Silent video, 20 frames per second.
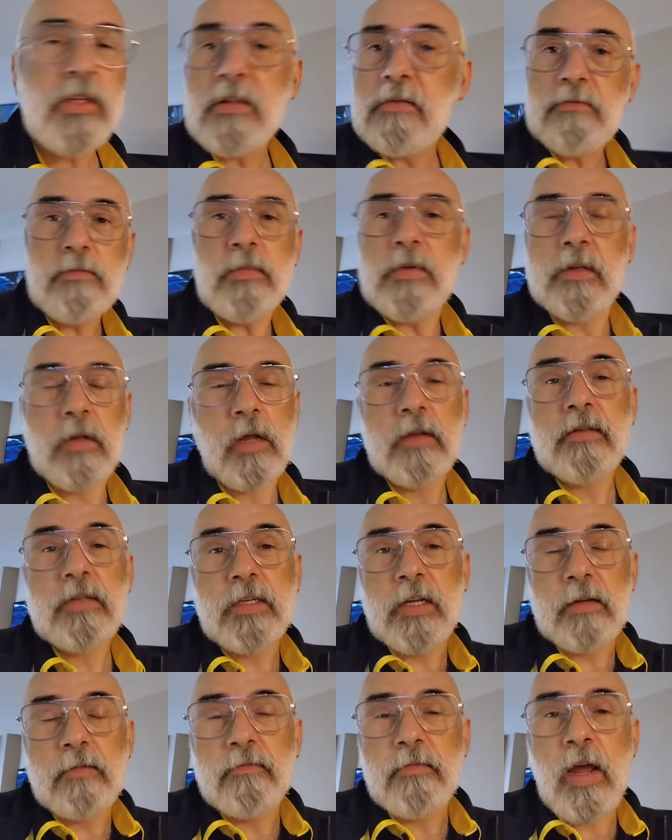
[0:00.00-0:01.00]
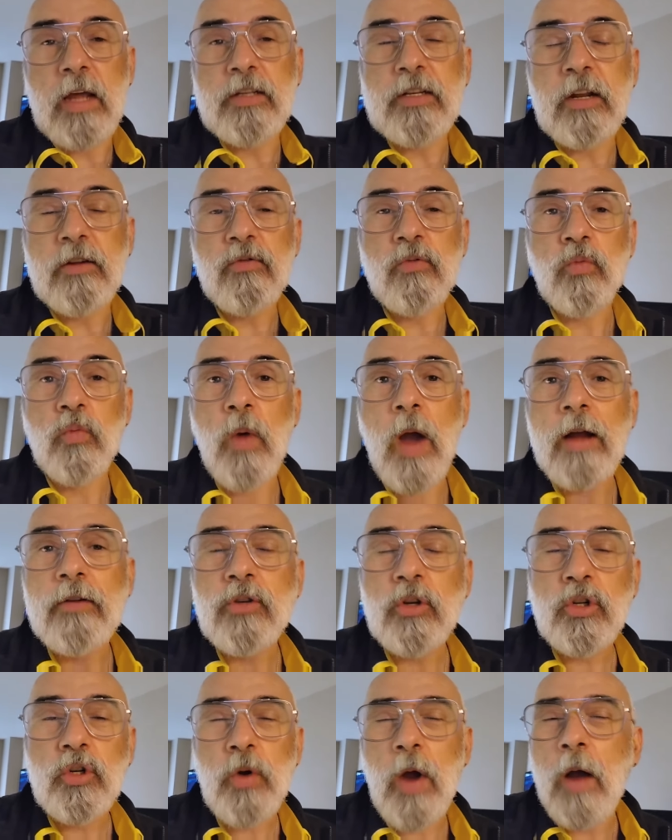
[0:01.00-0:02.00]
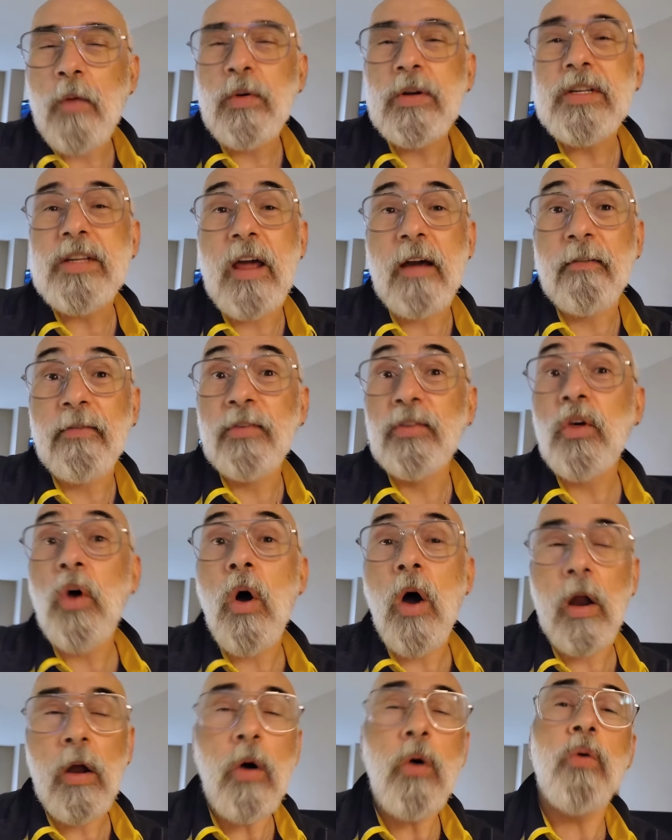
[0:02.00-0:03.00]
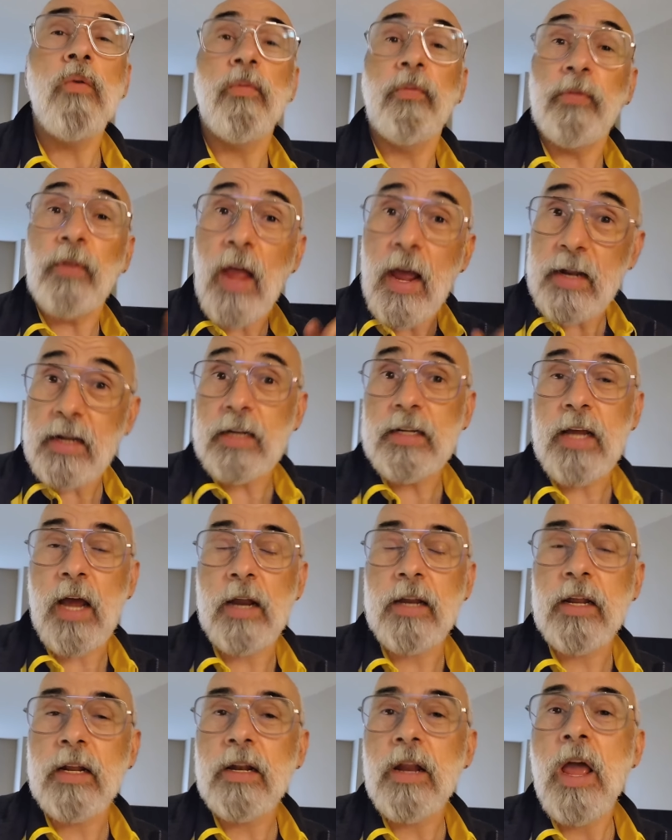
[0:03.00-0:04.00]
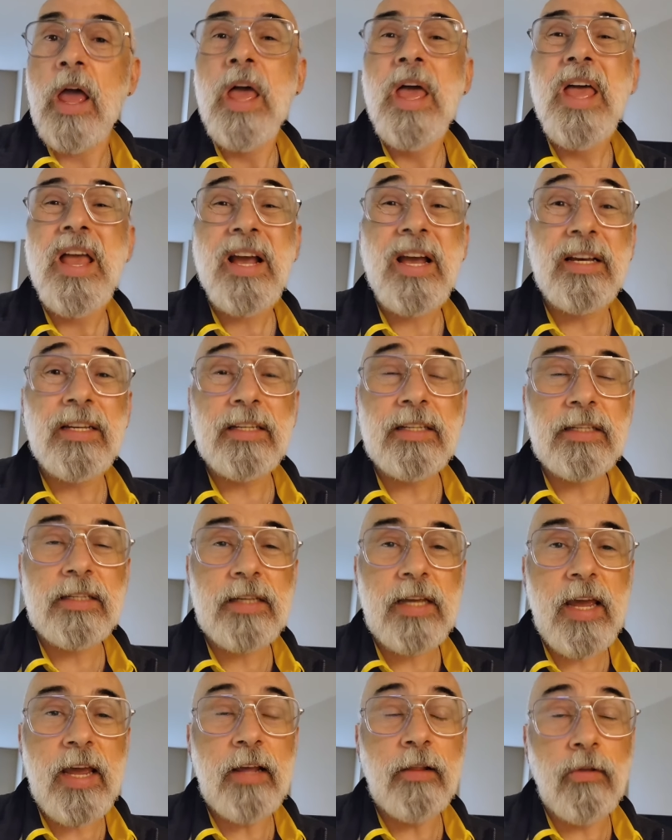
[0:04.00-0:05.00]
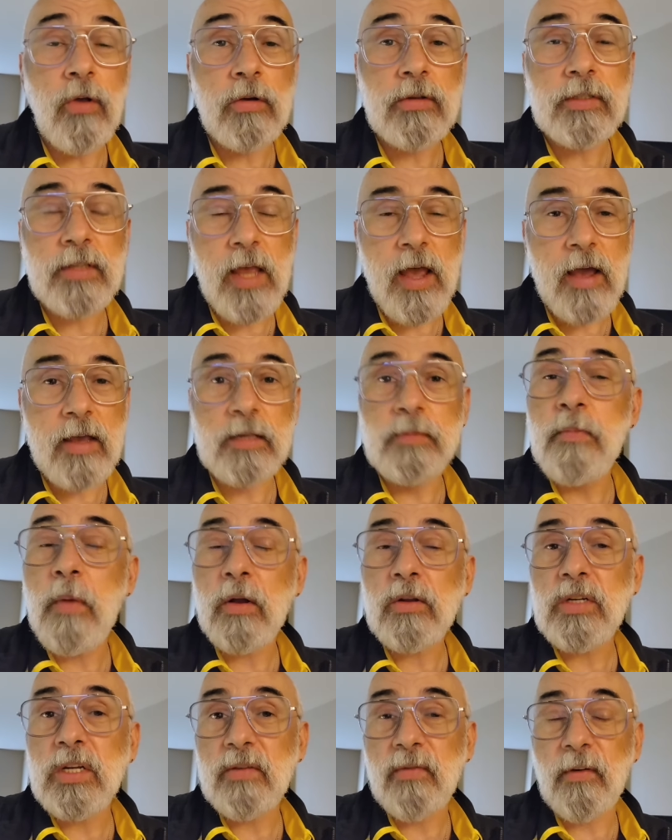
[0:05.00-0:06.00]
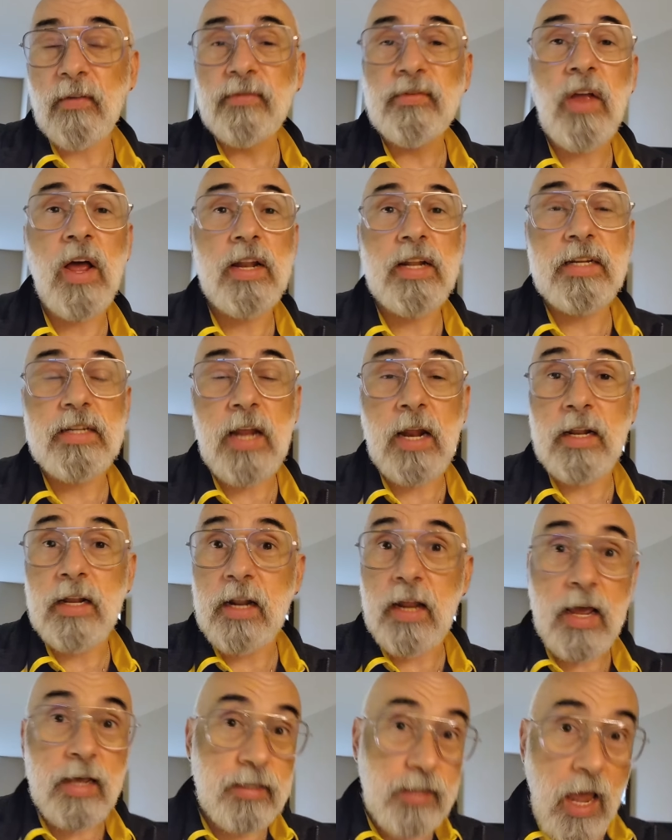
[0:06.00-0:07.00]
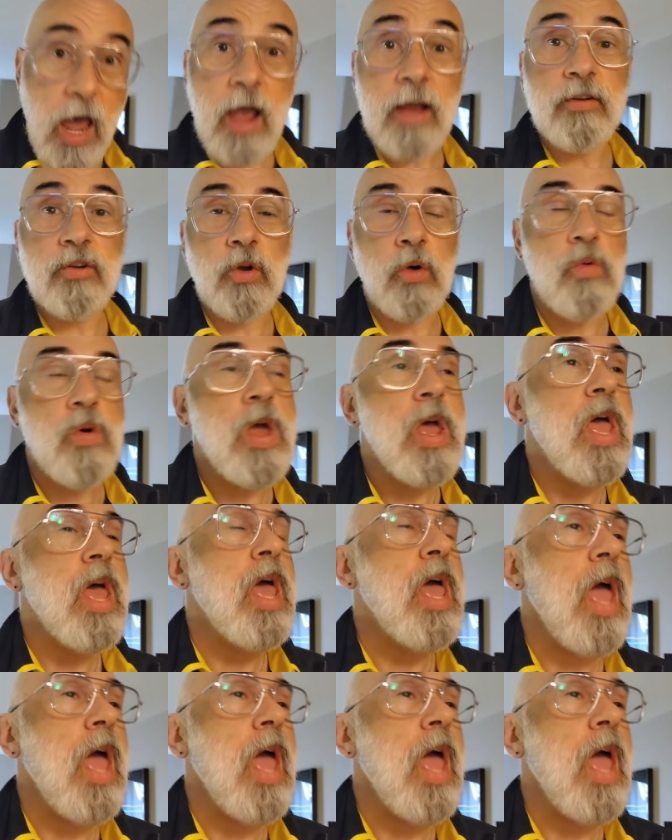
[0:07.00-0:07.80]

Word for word: I just it didn't it didn't register. I wouldn't have thought, oh, flight attendant, because he looks like as much of a flight attendant as I do.